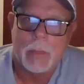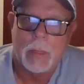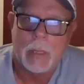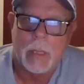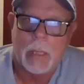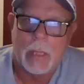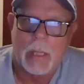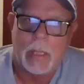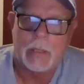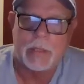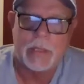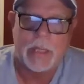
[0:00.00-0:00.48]

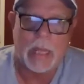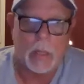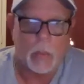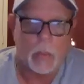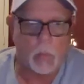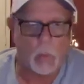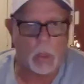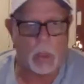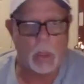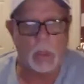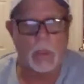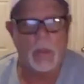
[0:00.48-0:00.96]
Here's a
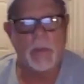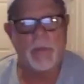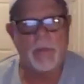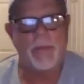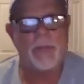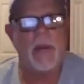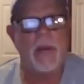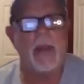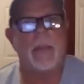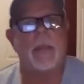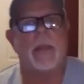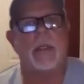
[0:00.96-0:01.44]
world
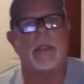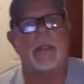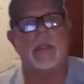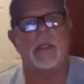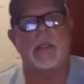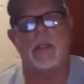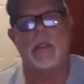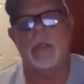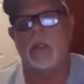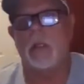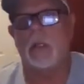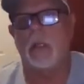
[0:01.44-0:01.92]

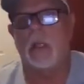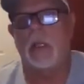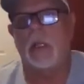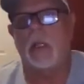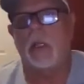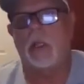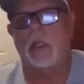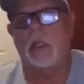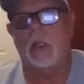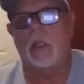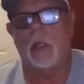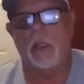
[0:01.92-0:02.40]
famous
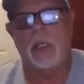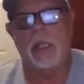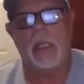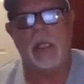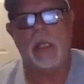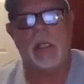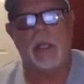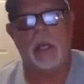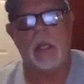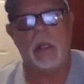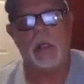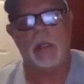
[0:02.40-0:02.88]
cookie
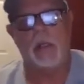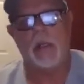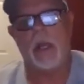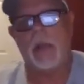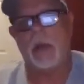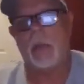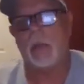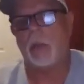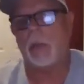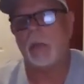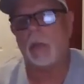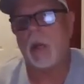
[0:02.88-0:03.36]
cutter
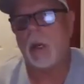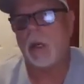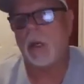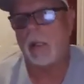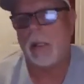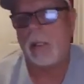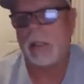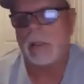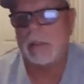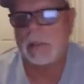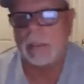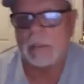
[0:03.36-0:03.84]
network
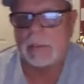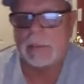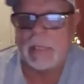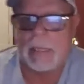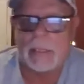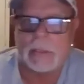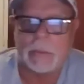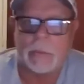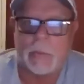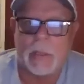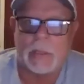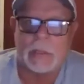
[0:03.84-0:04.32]
marketing
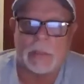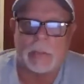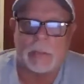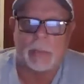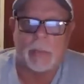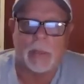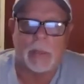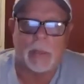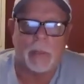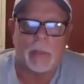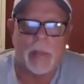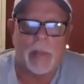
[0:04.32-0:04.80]
success
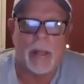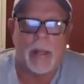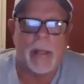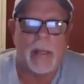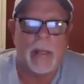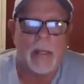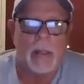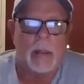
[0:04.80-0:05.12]
recipe. You ready?